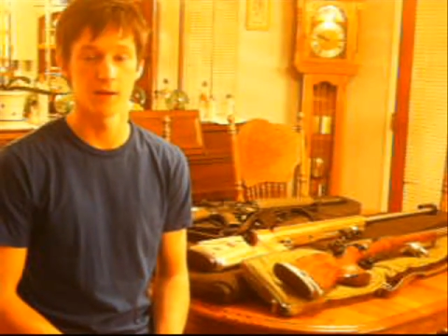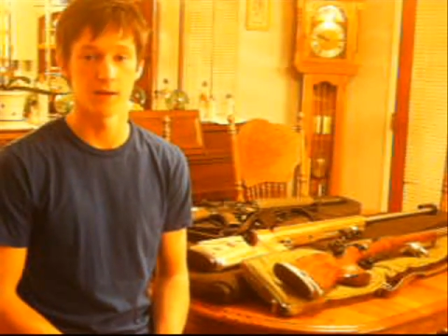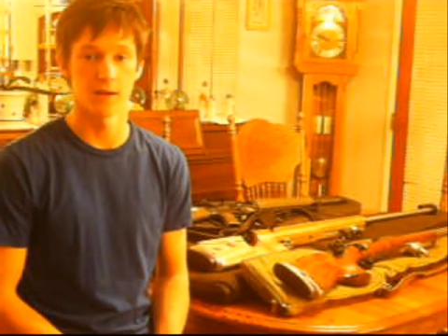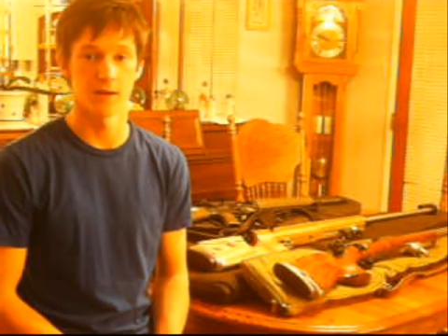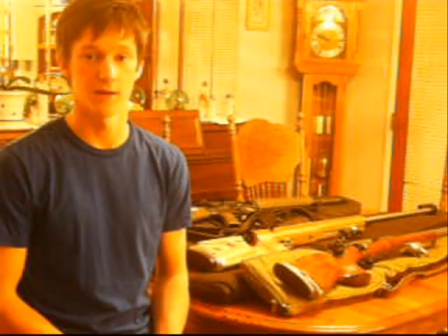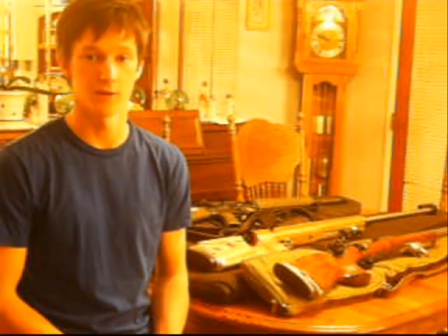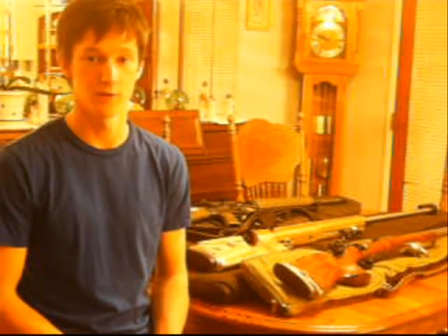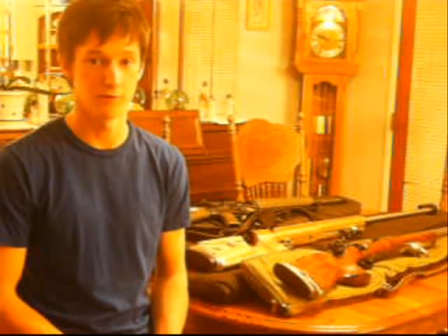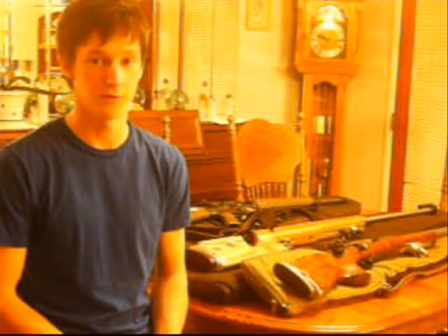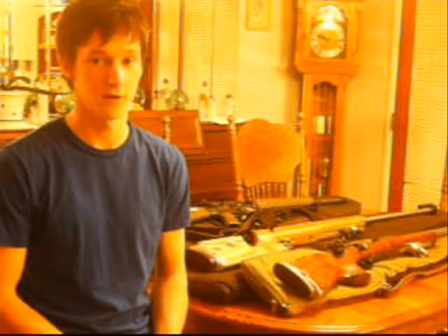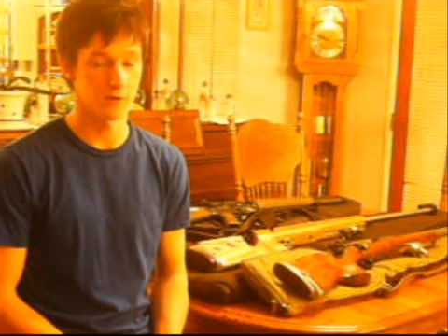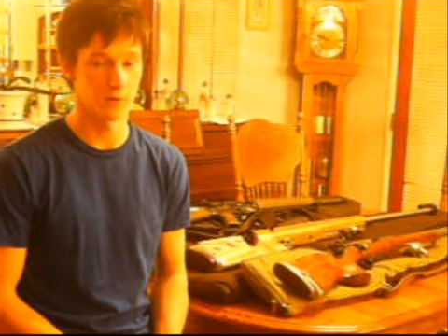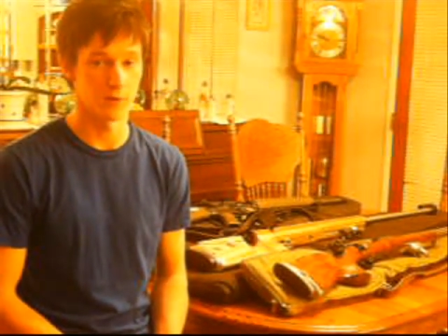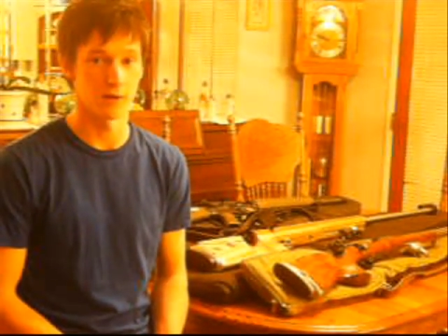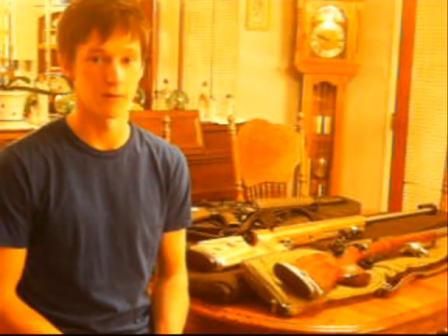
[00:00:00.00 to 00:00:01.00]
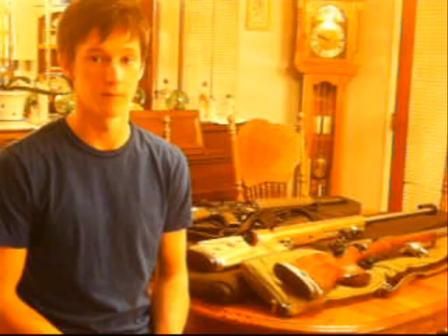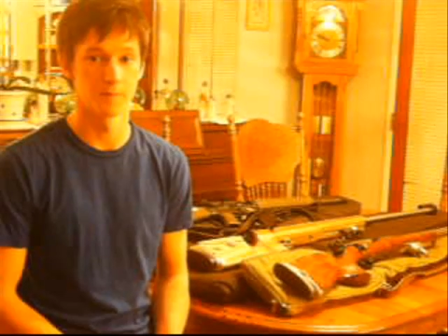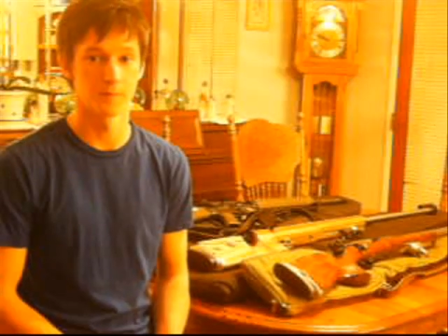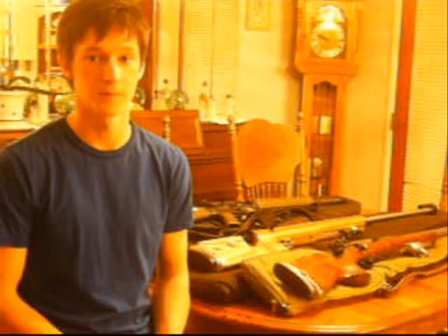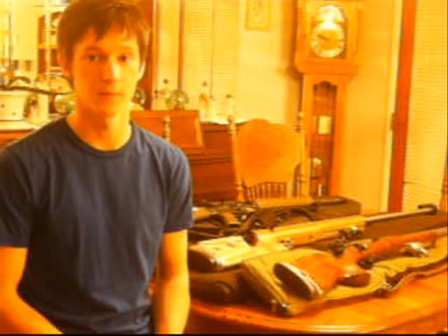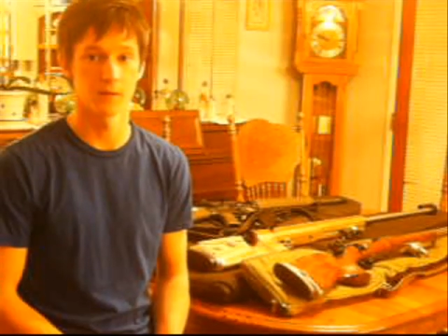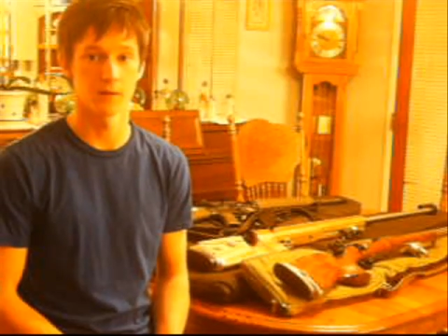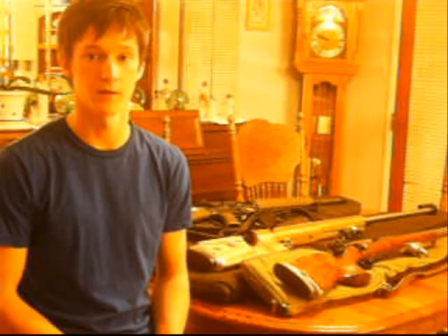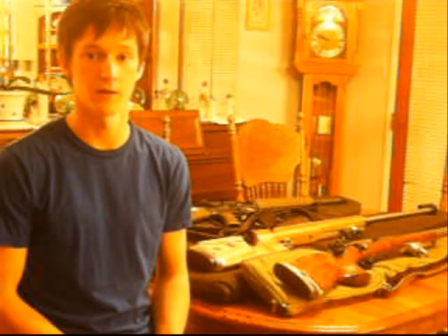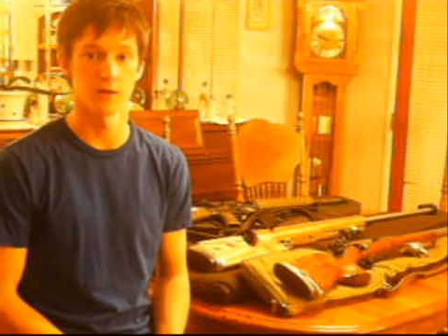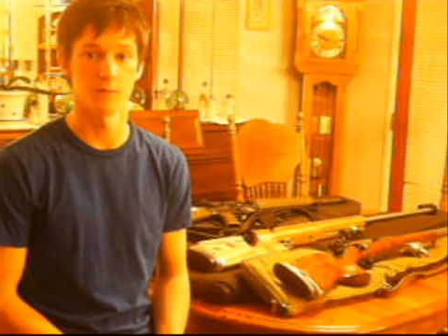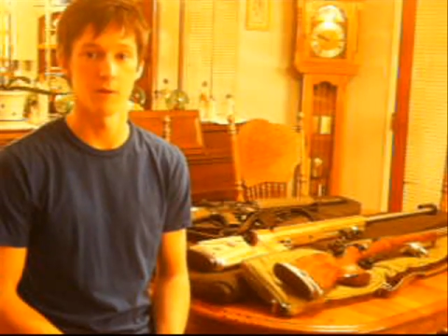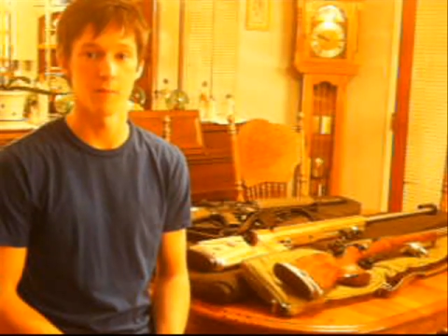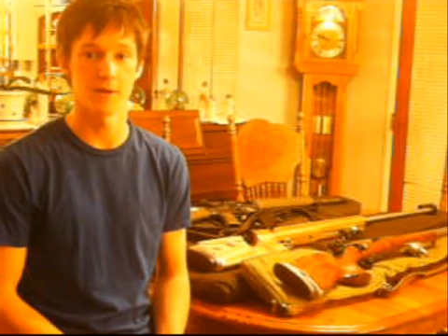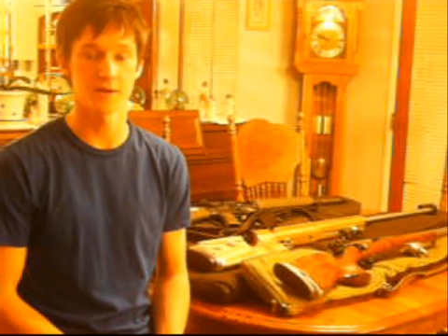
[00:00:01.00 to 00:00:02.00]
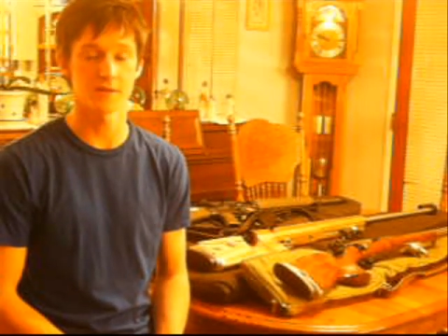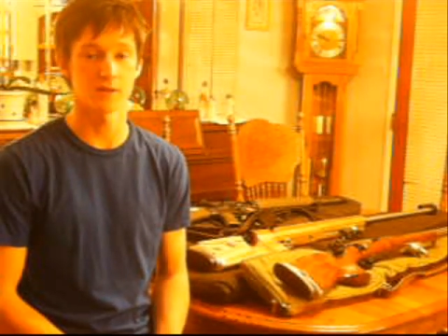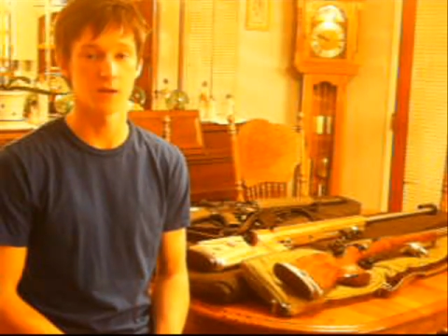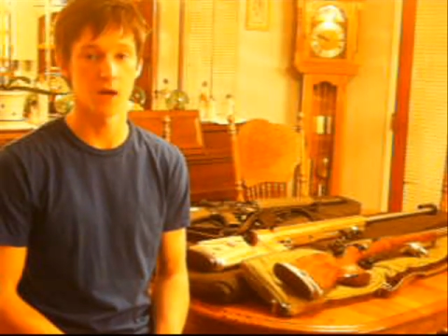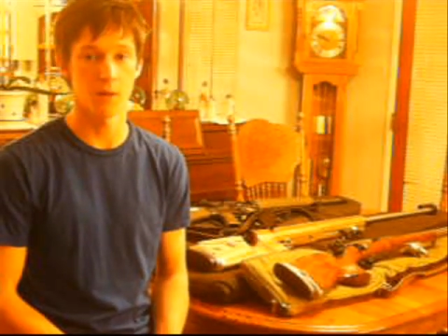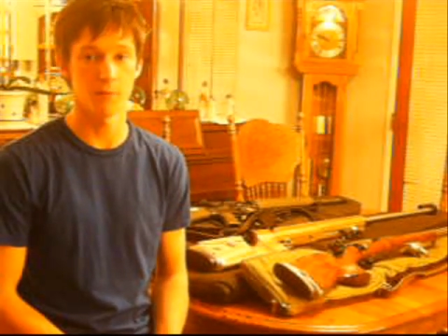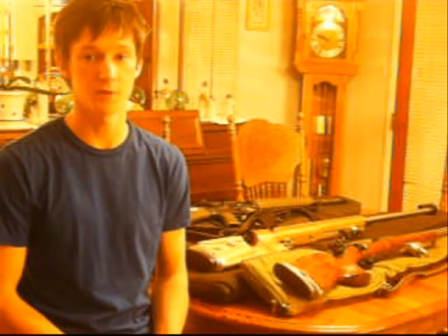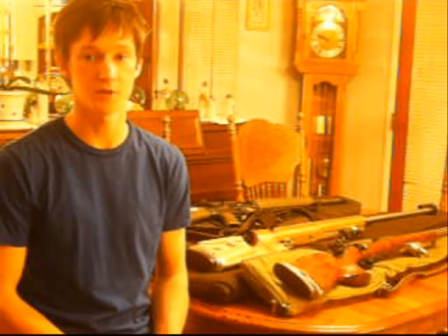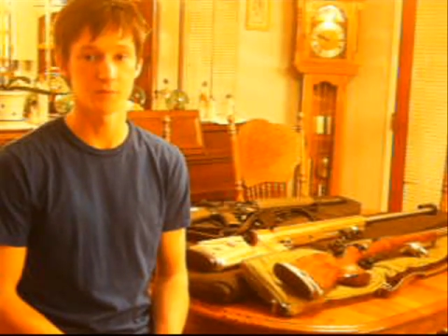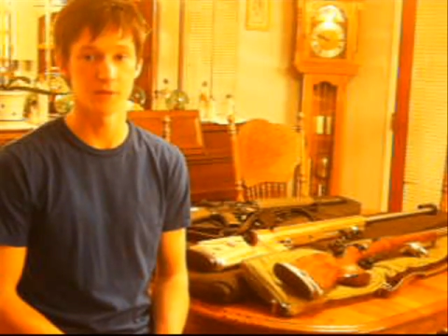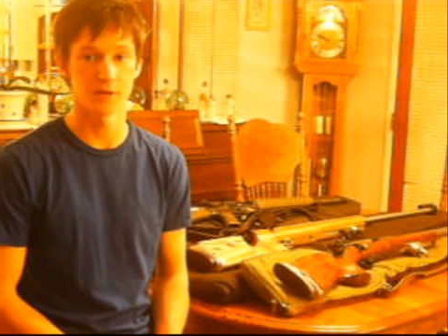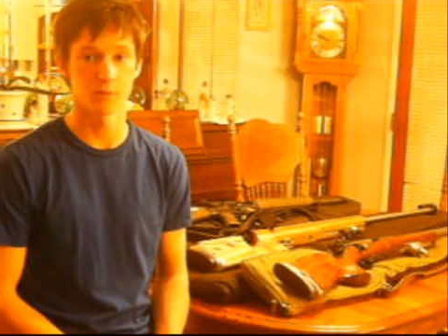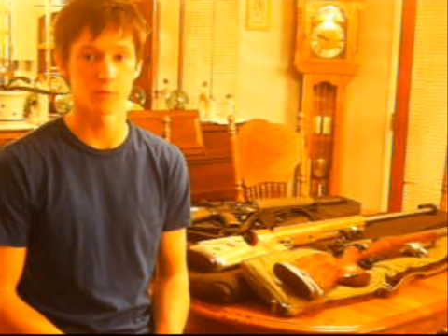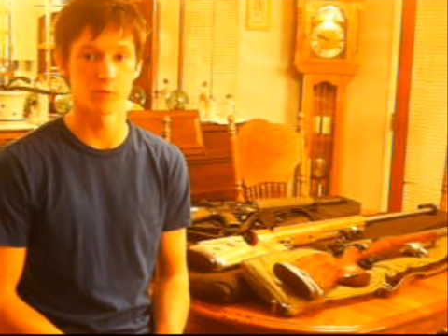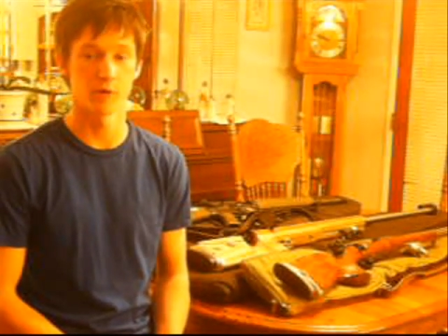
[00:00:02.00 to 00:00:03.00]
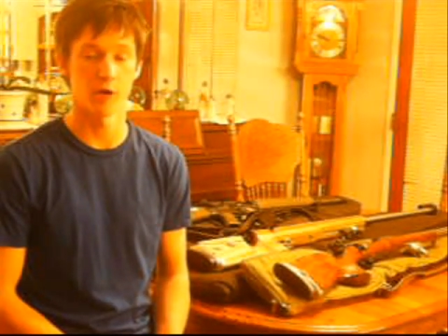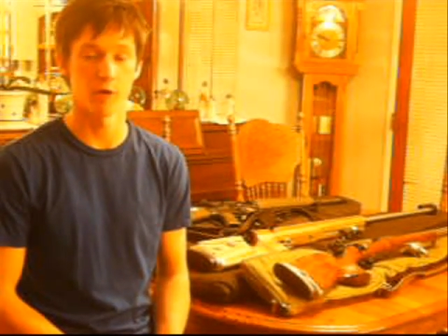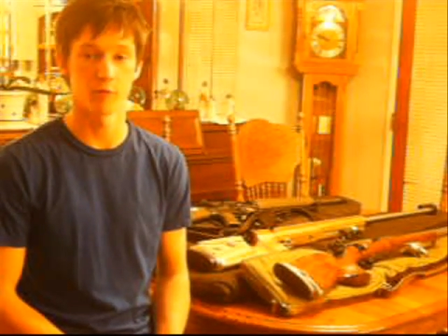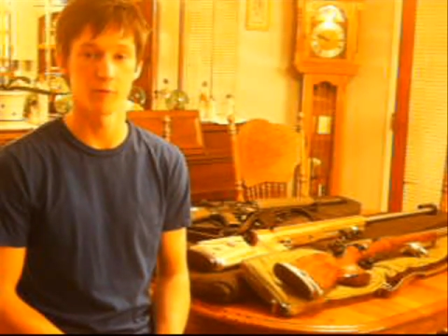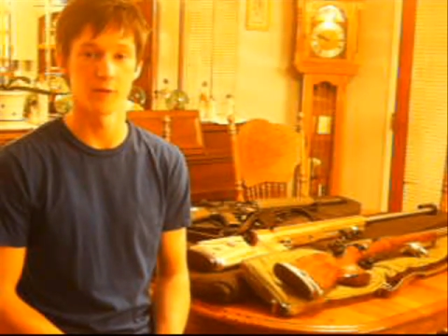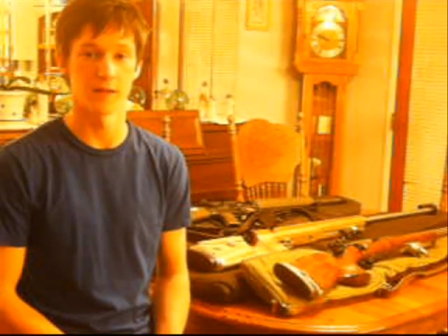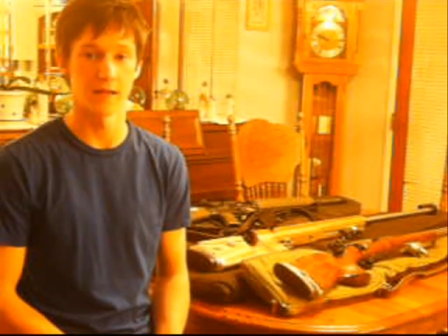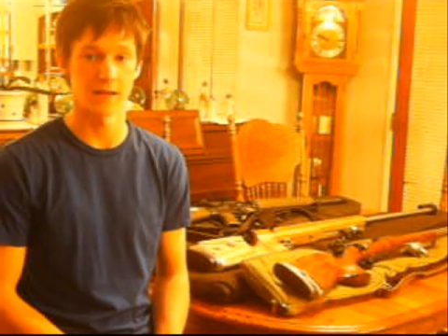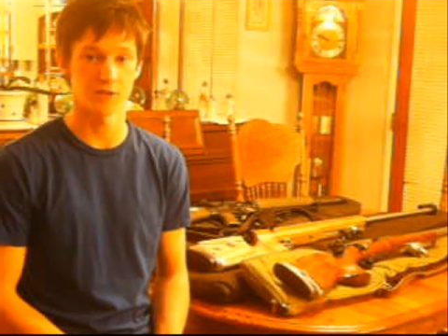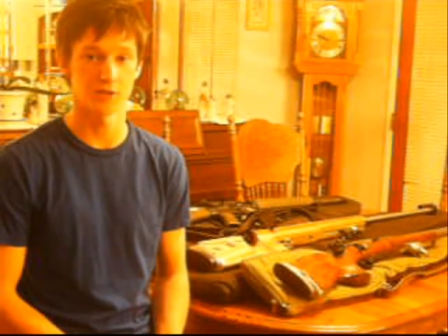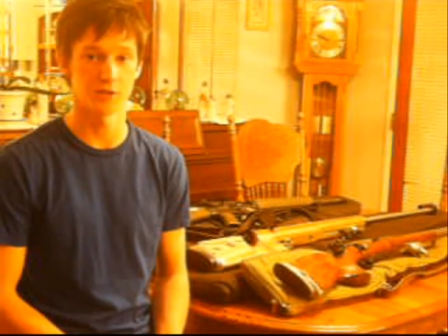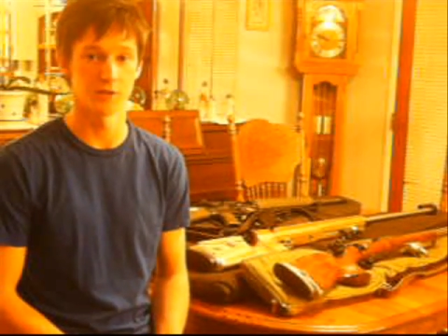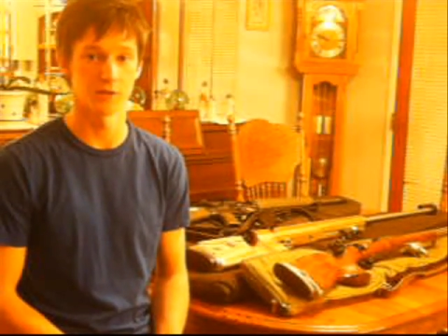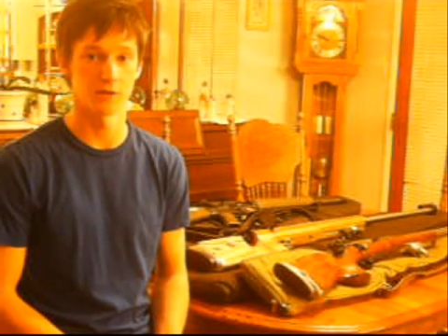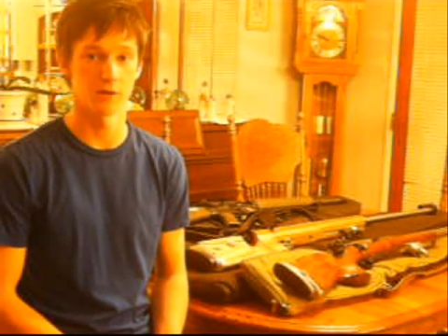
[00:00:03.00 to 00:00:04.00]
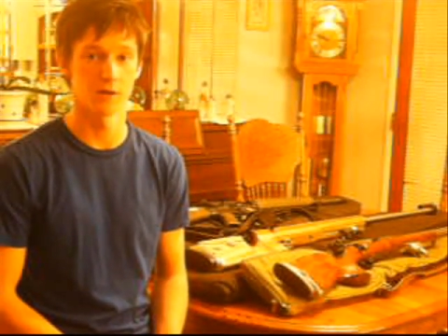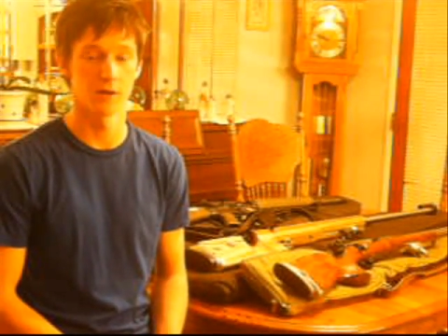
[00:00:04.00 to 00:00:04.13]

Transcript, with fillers: And I do very well. Uh, my best accomplishment would probably be last year